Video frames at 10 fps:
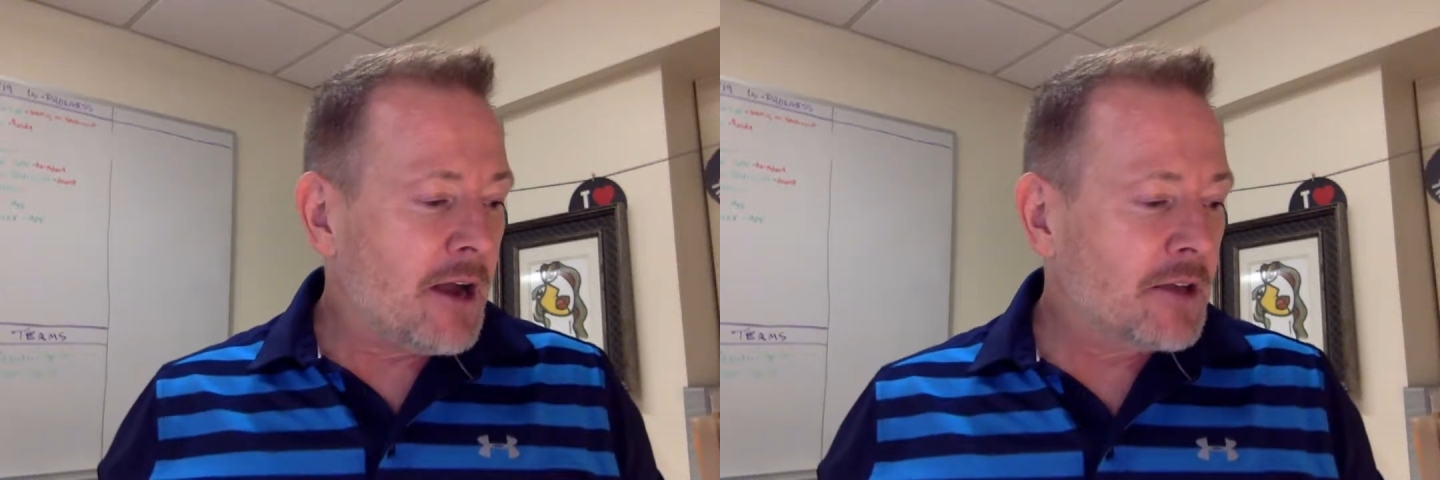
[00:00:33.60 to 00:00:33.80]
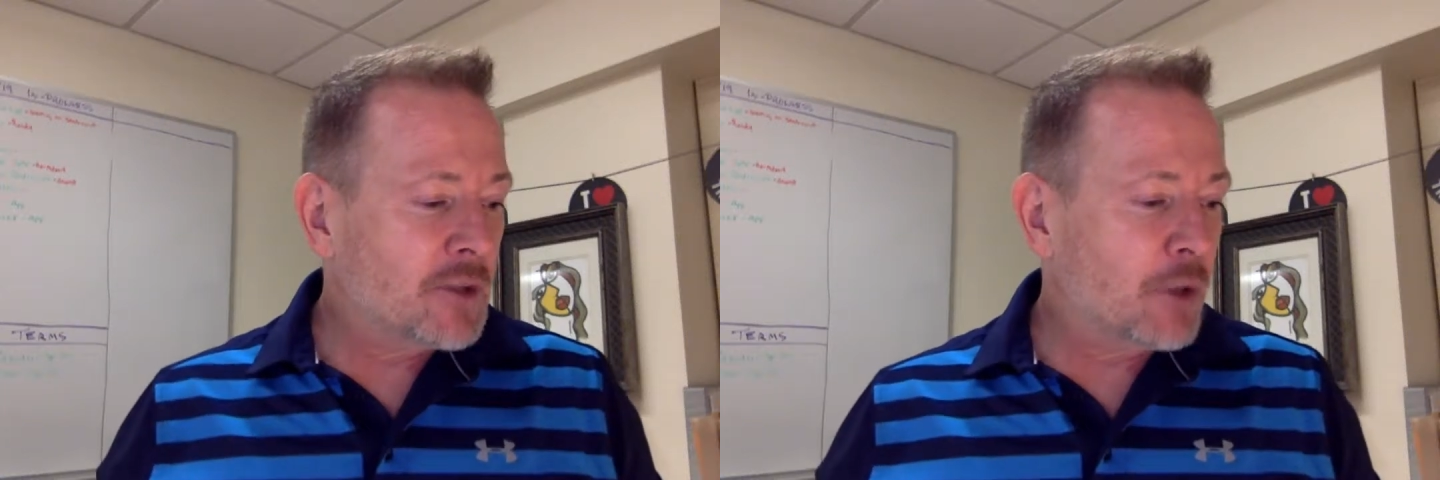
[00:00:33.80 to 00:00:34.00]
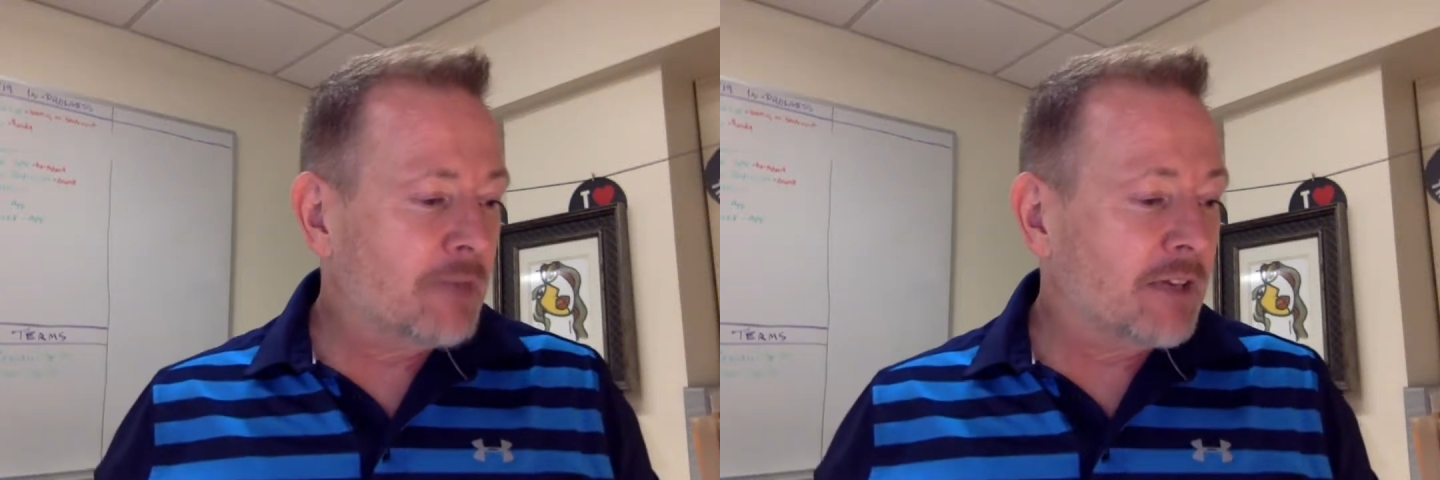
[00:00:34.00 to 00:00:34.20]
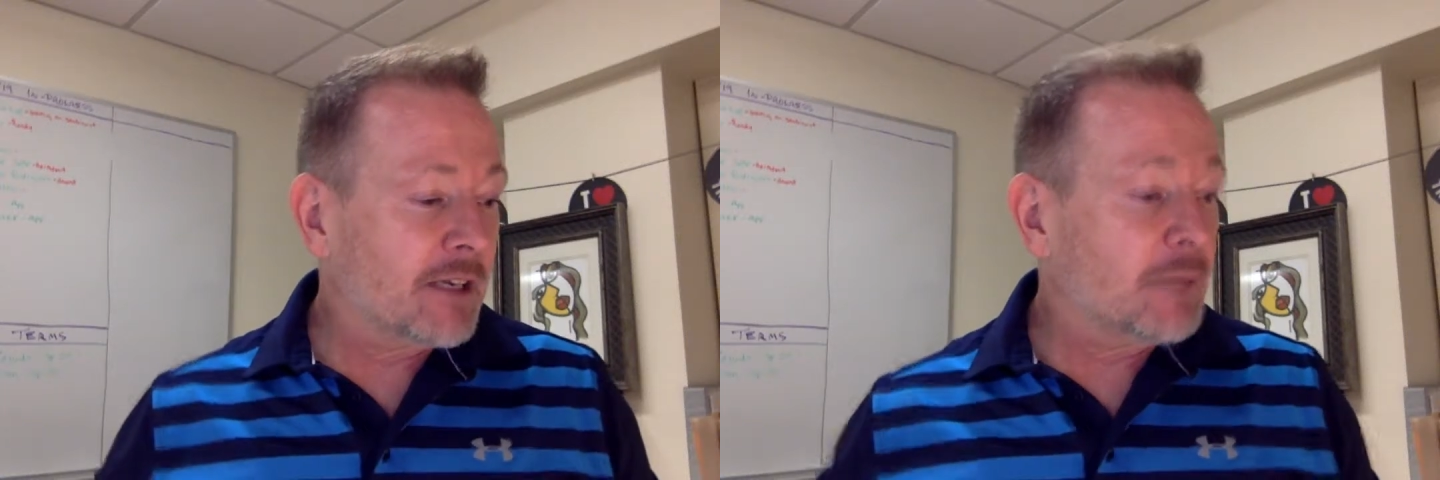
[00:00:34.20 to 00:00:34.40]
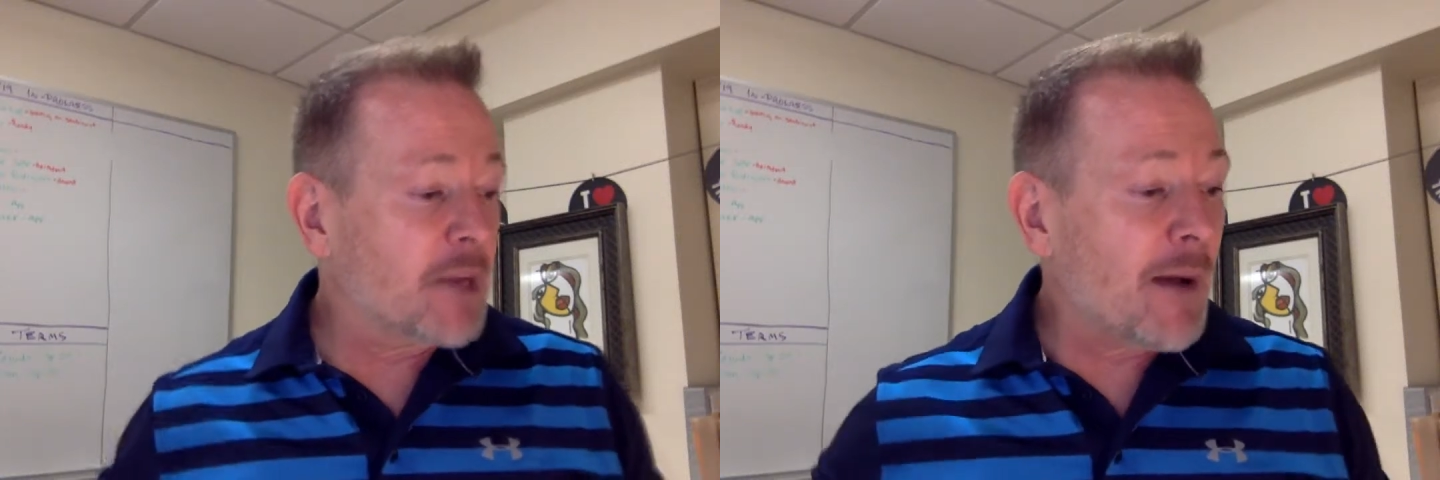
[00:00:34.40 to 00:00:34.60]
sort of a
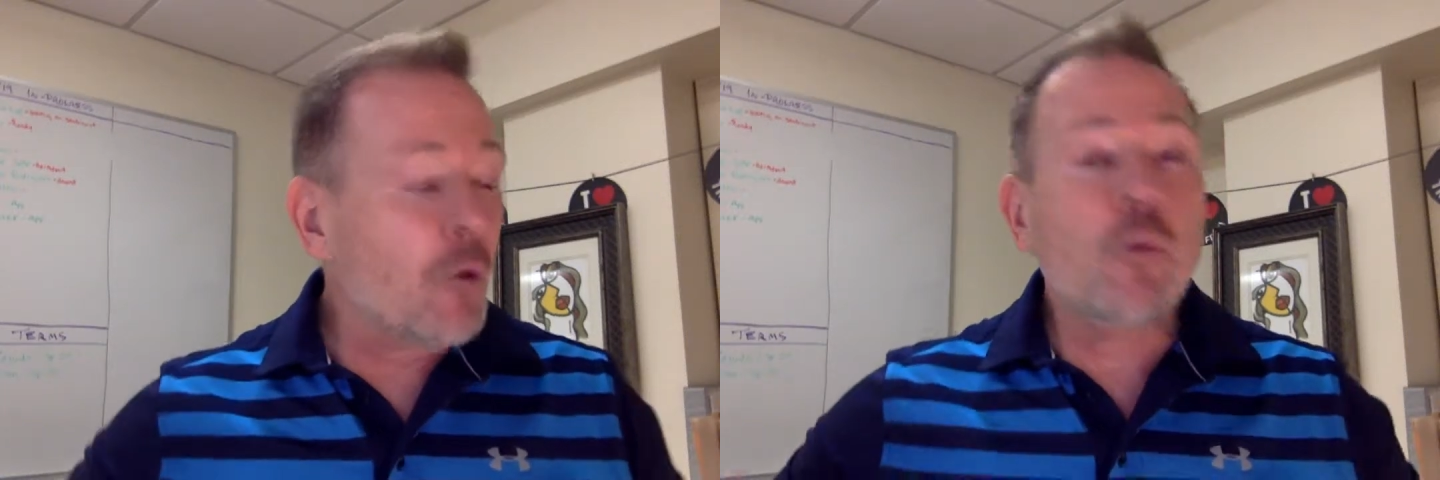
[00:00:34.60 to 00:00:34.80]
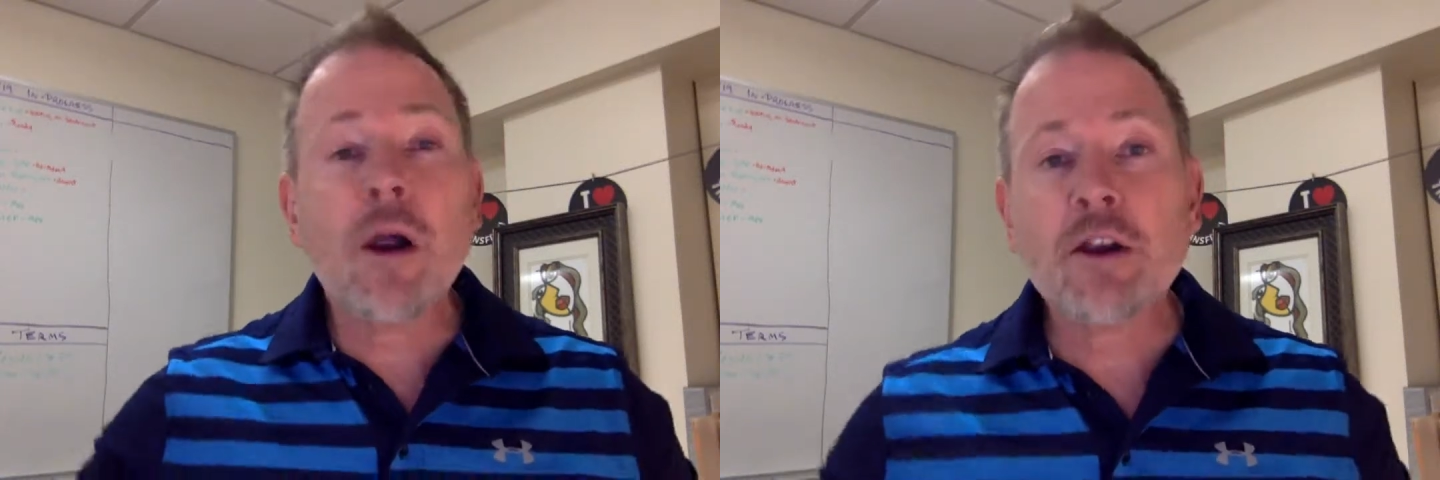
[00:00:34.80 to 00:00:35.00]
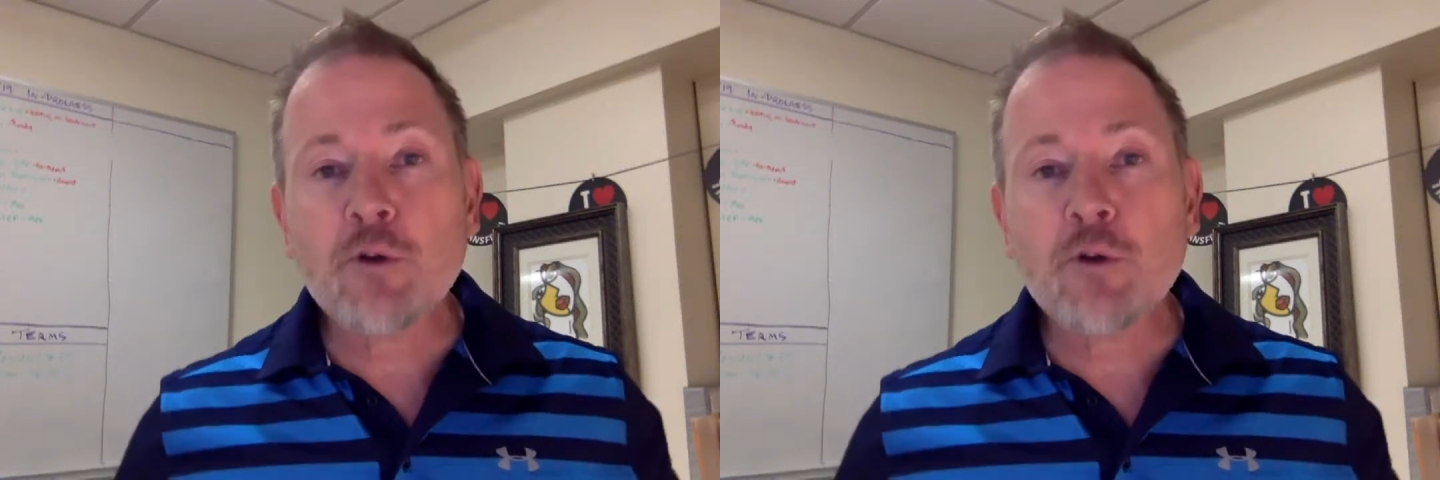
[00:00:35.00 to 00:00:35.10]
little bit about where